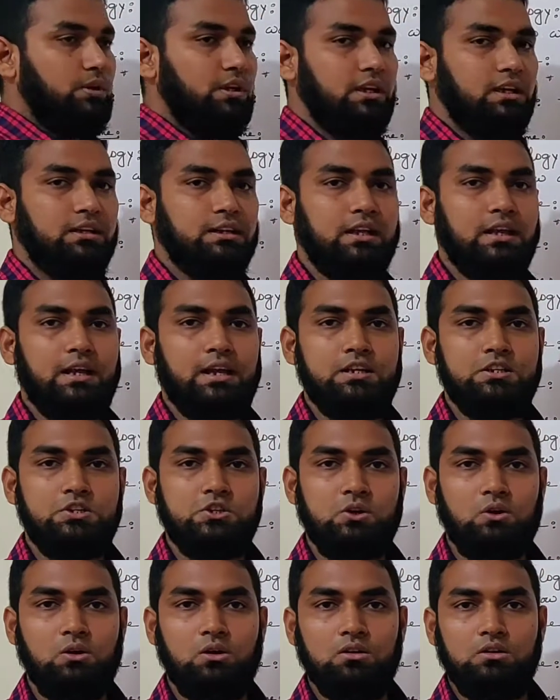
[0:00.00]
we can get
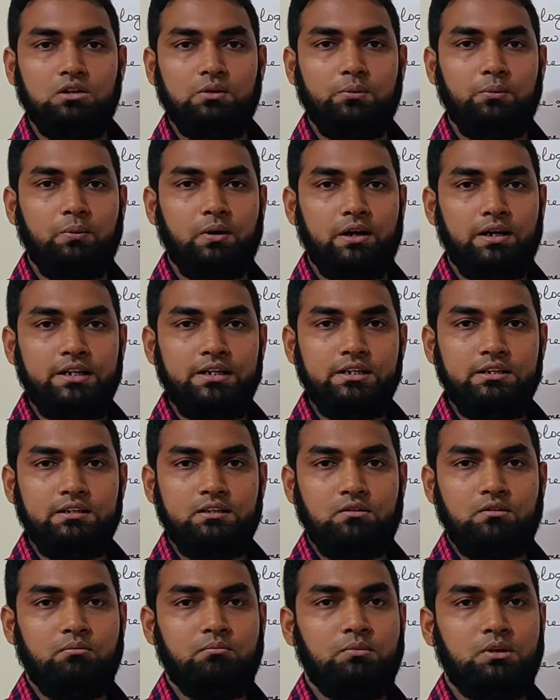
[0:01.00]
only
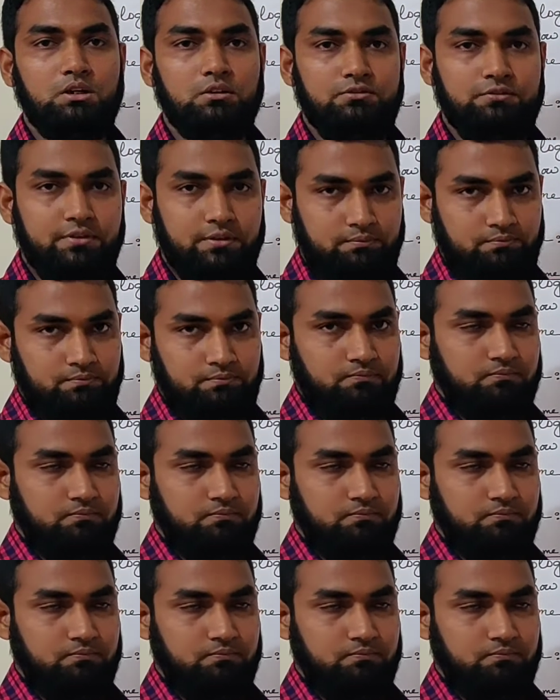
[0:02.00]
one morpheme.